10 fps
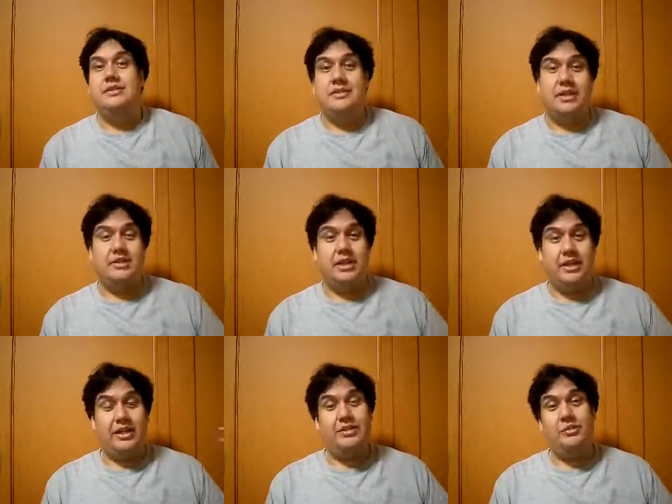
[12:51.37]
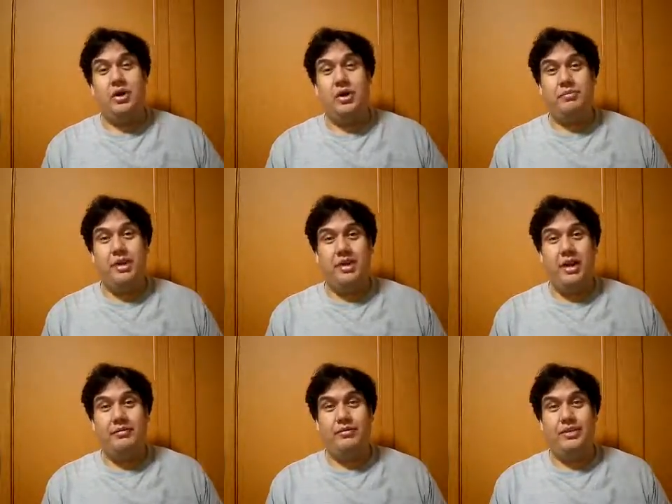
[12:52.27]
that's all I got. Tomorrow I'll probably
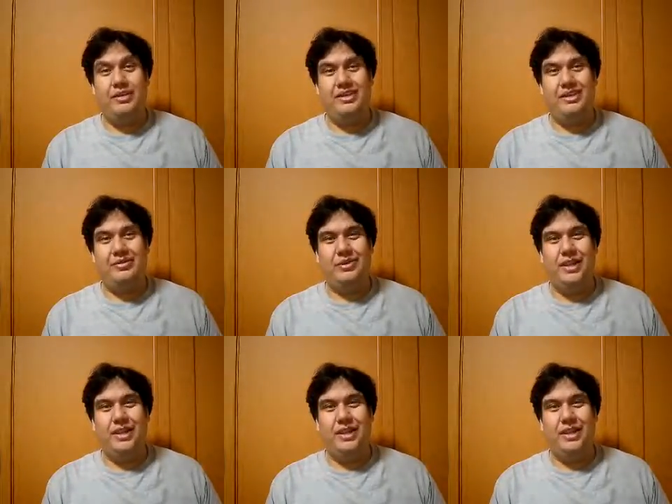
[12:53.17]
have another one